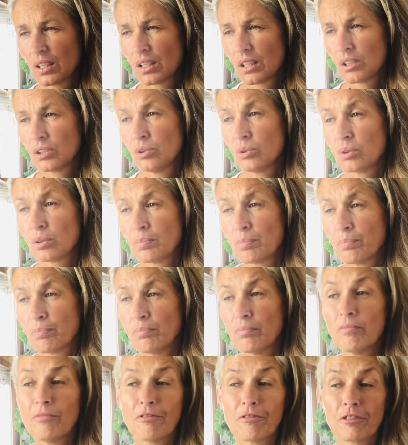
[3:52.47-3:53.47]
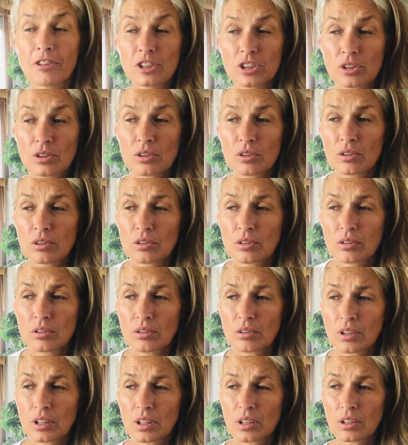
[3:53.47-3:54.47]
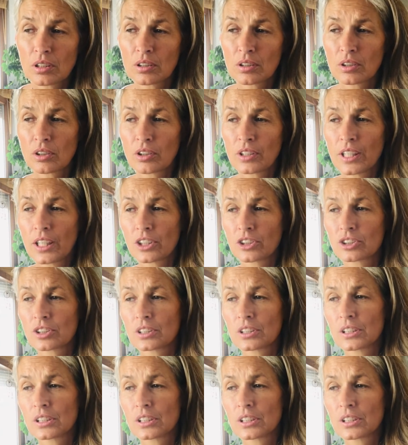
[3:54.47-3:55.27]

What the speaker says: Your physical connection